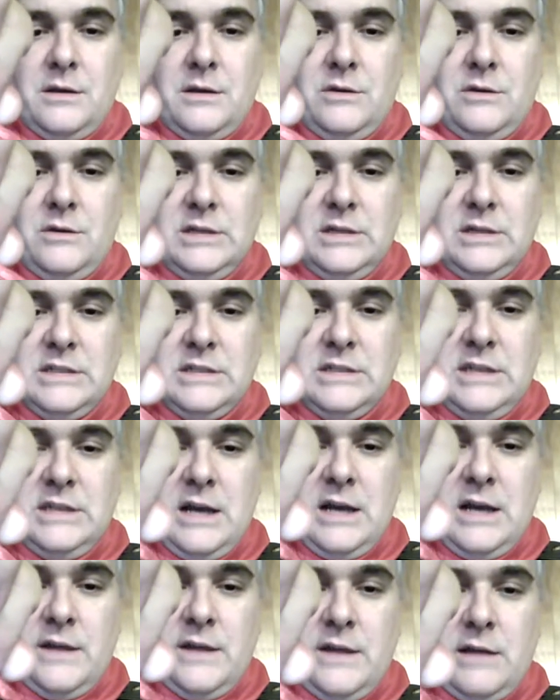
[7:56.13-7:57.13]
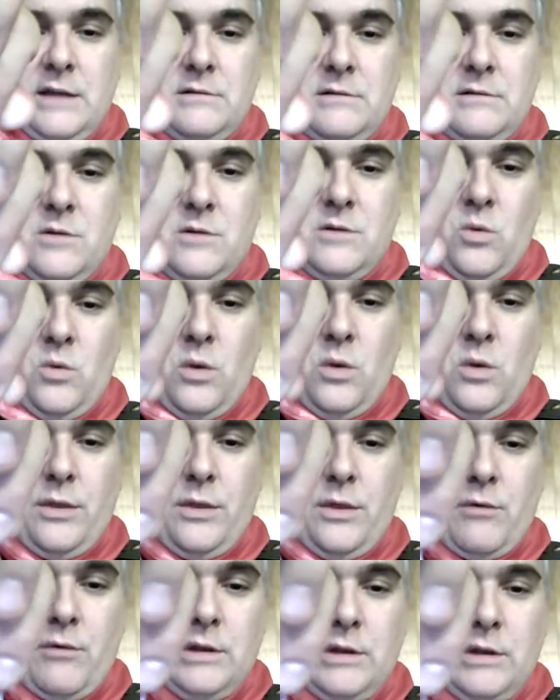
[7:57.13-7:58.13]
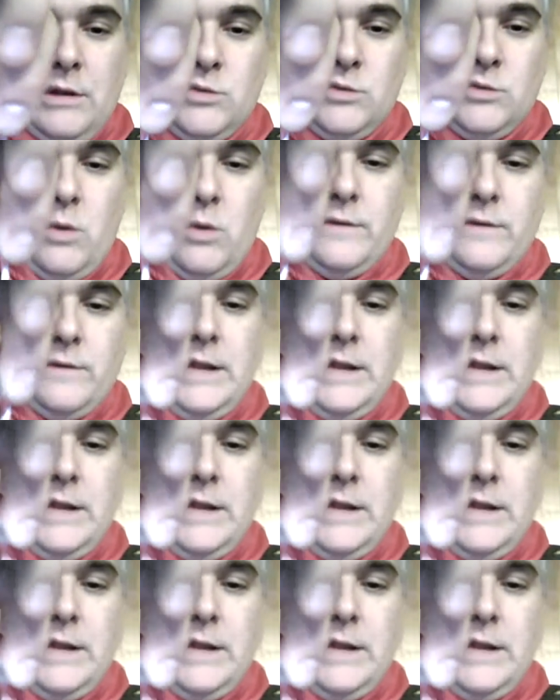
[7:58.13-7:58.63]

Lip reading: you can see how that one thread is woven